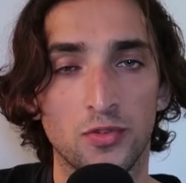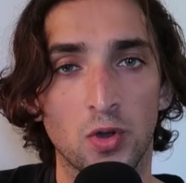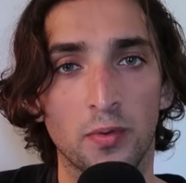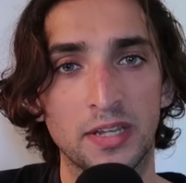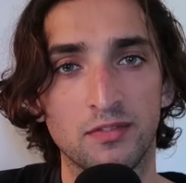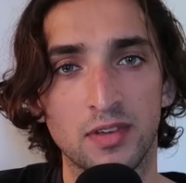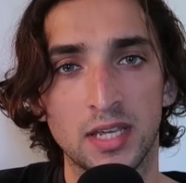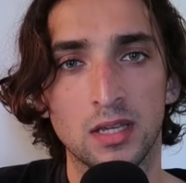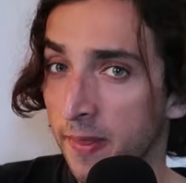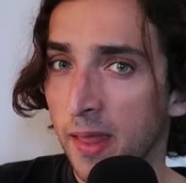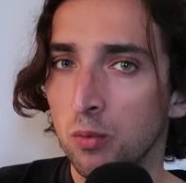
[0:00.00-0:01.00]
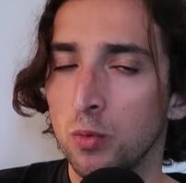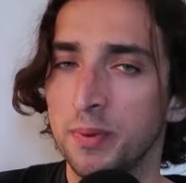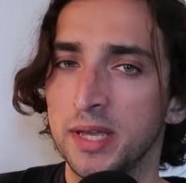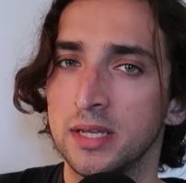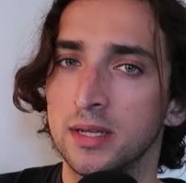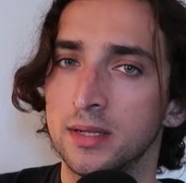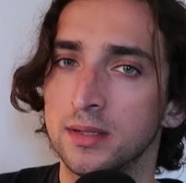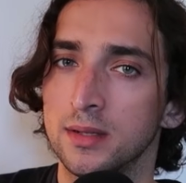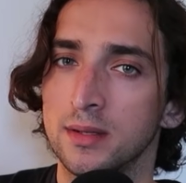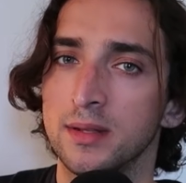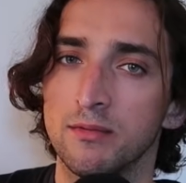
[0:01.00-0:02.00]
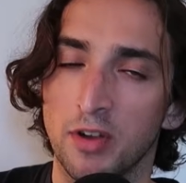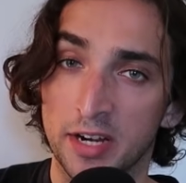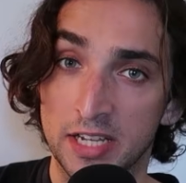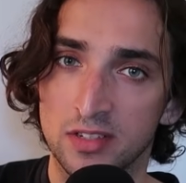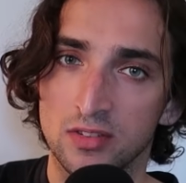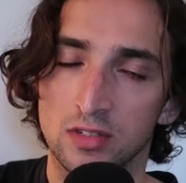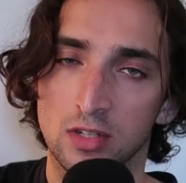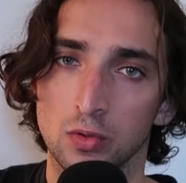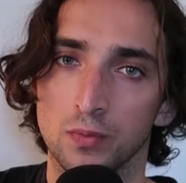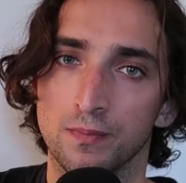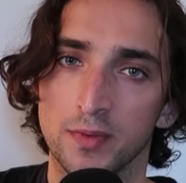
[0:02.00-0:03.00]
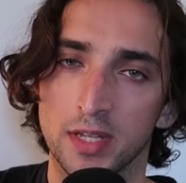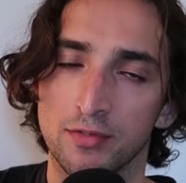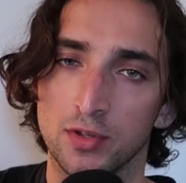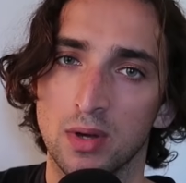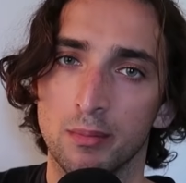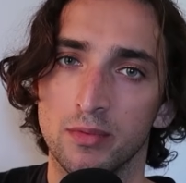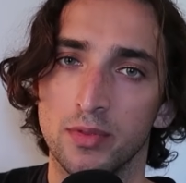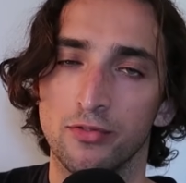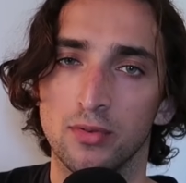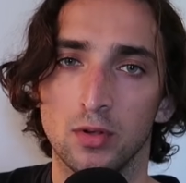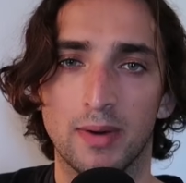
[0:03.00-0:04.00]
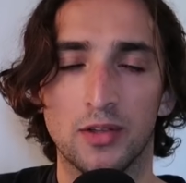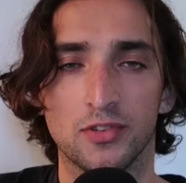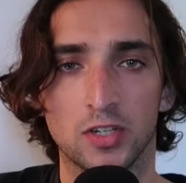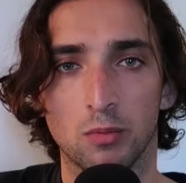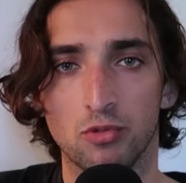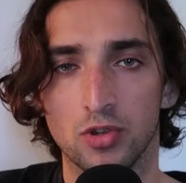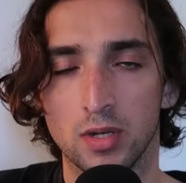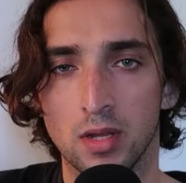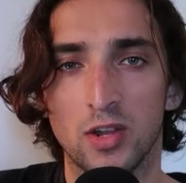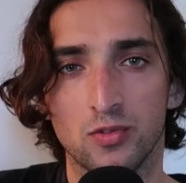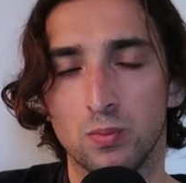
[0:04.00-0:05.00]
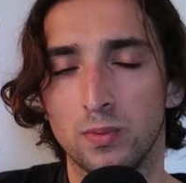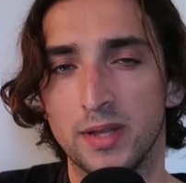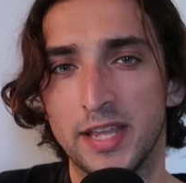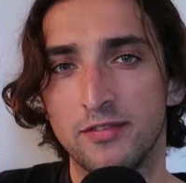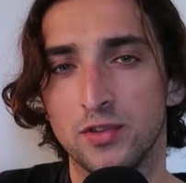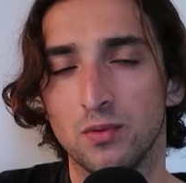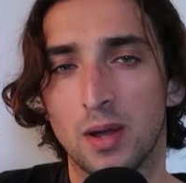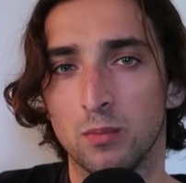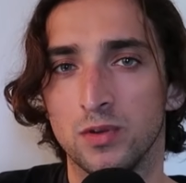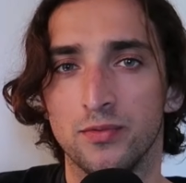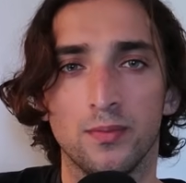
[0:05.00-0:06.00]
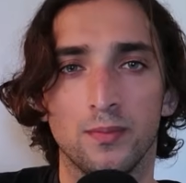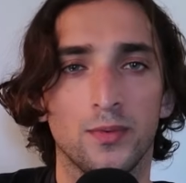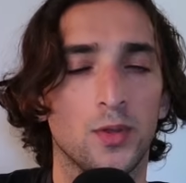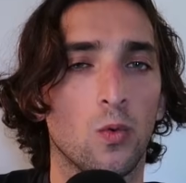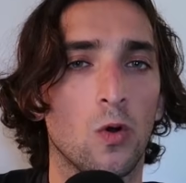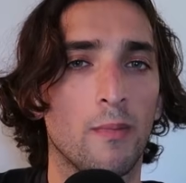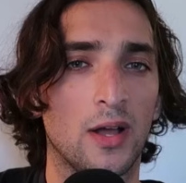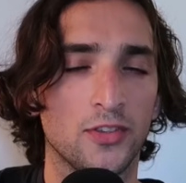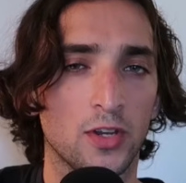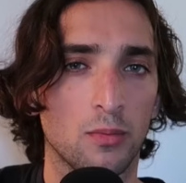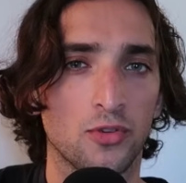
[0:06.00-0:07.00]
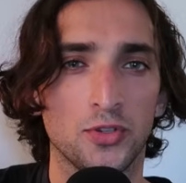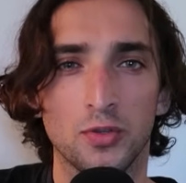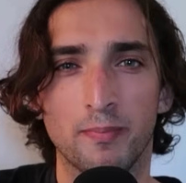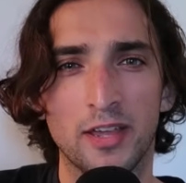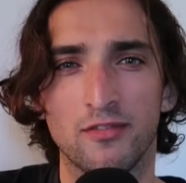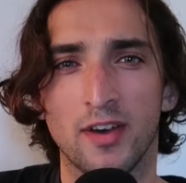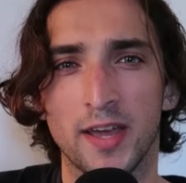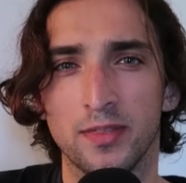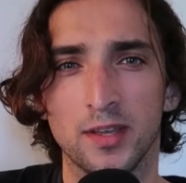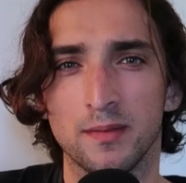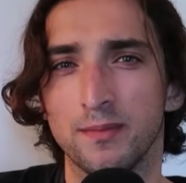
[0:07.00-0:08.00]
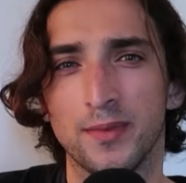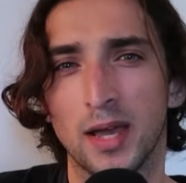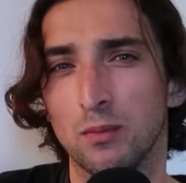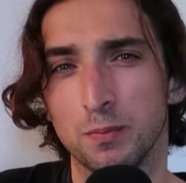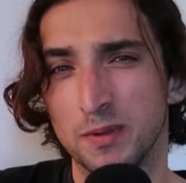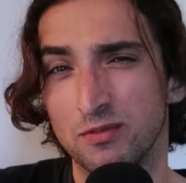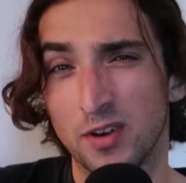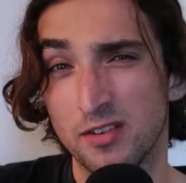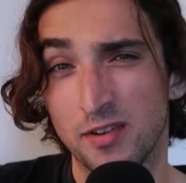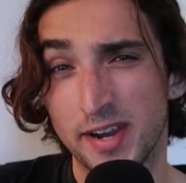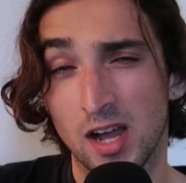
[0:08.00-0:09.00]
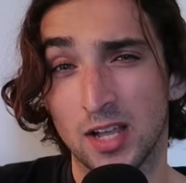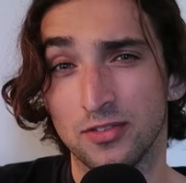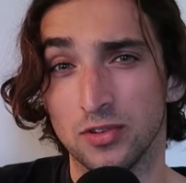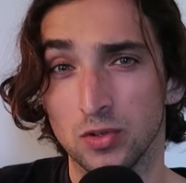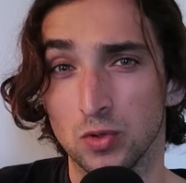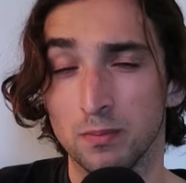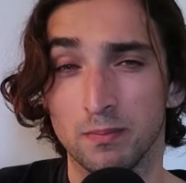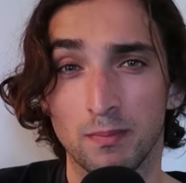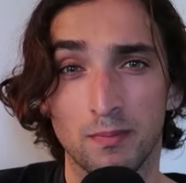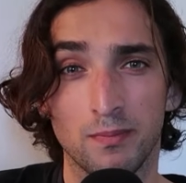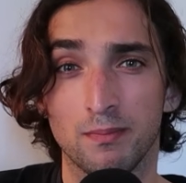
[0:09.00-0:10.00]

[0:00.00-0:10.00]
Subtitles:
with your EV, then that will be very easy to do if you went with the floor mounting option. Whereas if you went with the wall mounted option, you may find that that would be very, very hard to do and